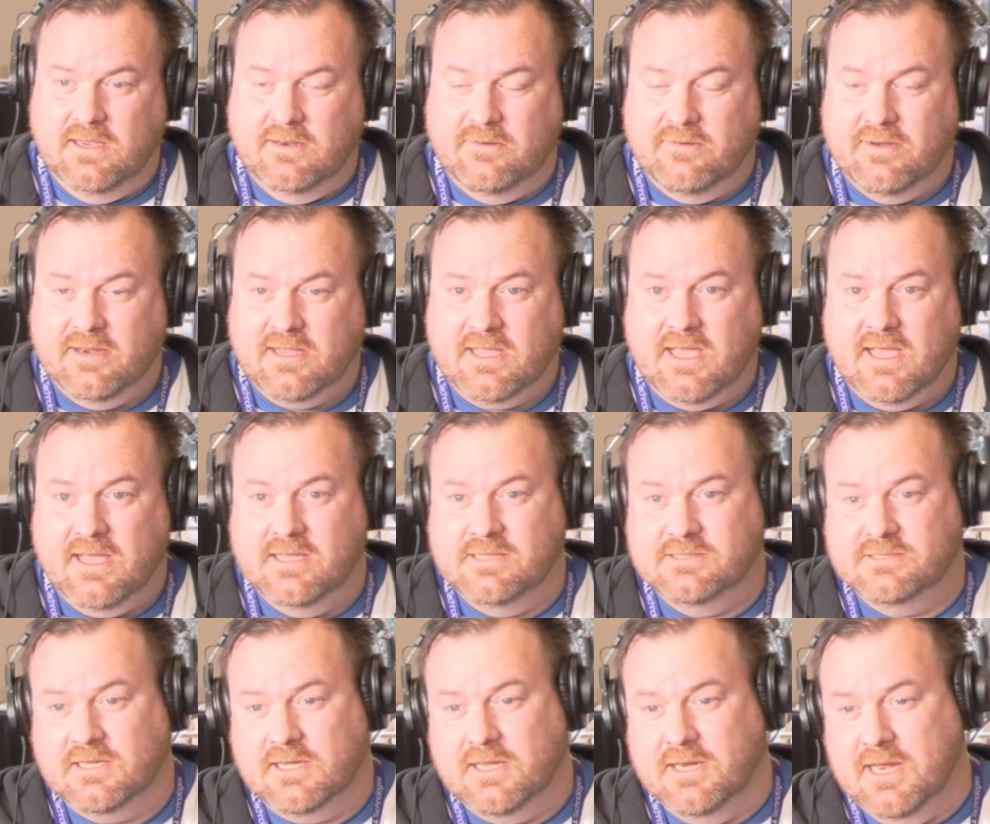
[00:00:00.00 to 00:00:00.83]
Eric
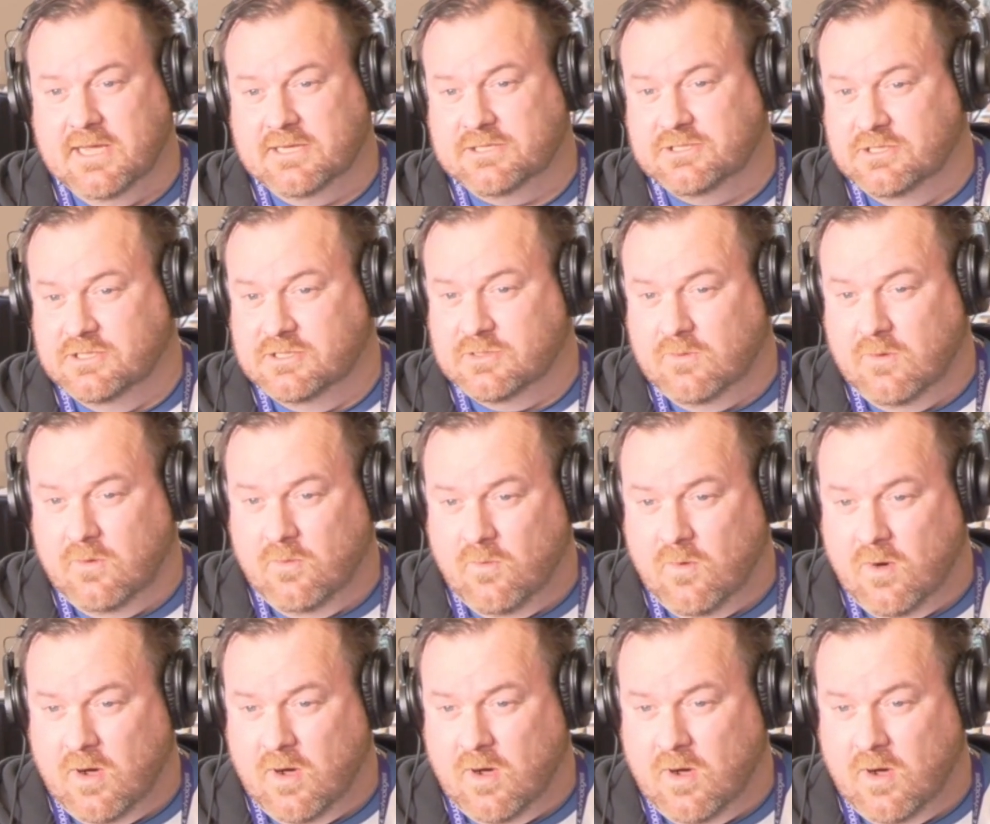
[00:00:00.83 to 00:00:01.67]
has a connection to a
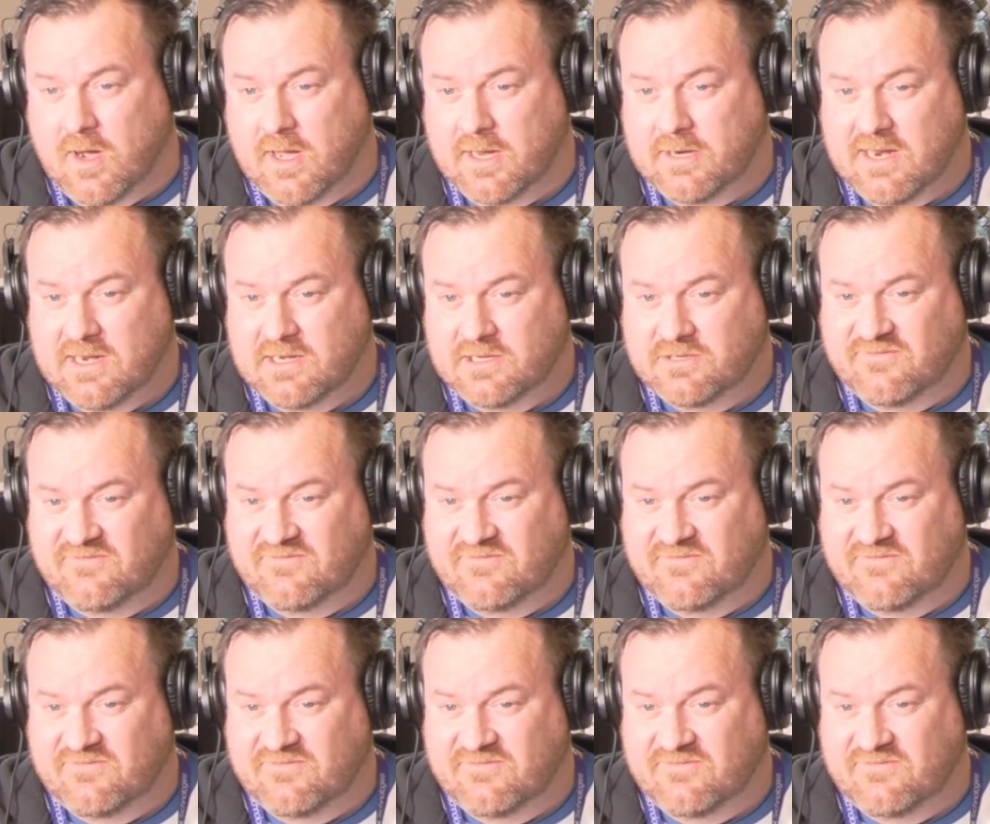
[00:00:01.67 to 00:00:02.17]
wide range